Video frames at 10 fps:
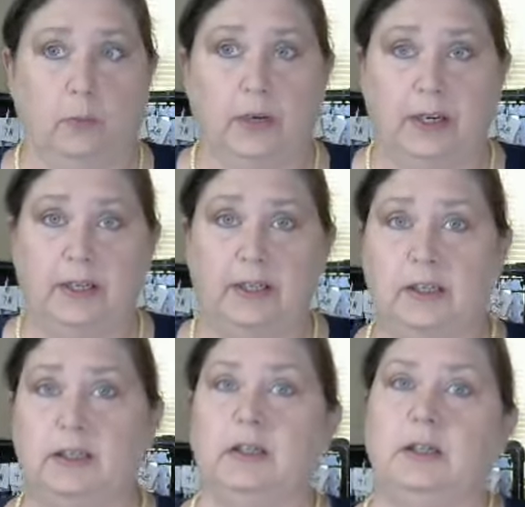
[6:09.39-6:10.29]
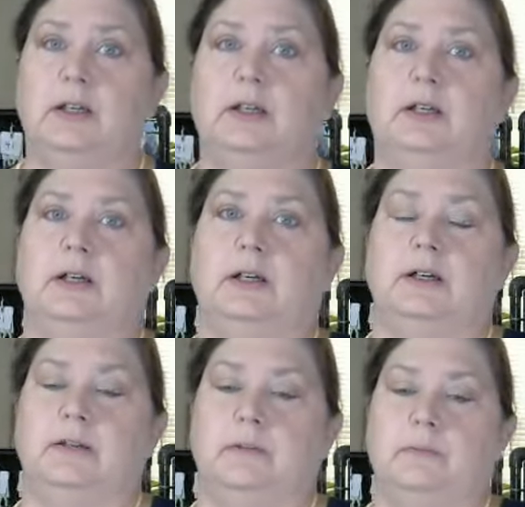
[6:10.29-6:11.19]
one.
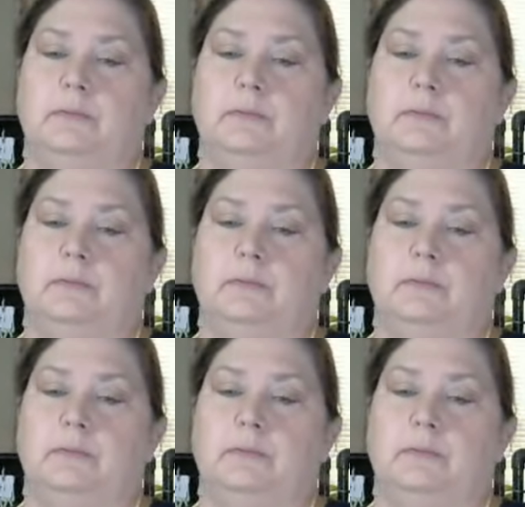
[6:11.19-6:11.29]
Um,